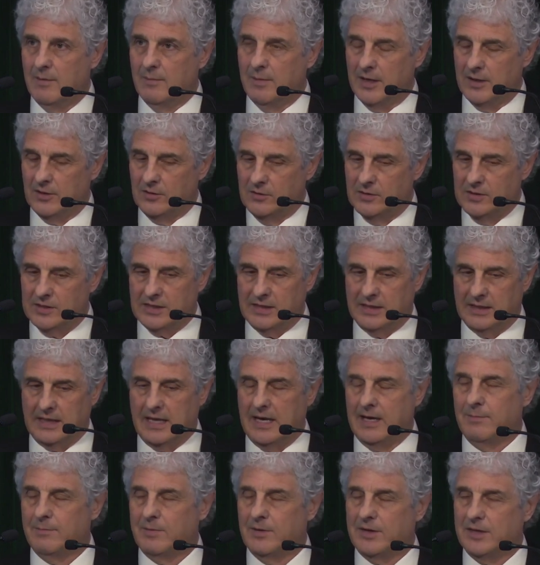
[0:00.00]
by using
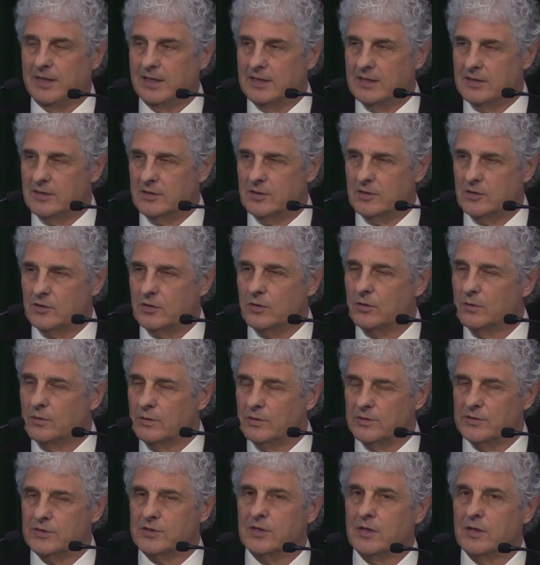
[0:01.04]
empathy as a tool.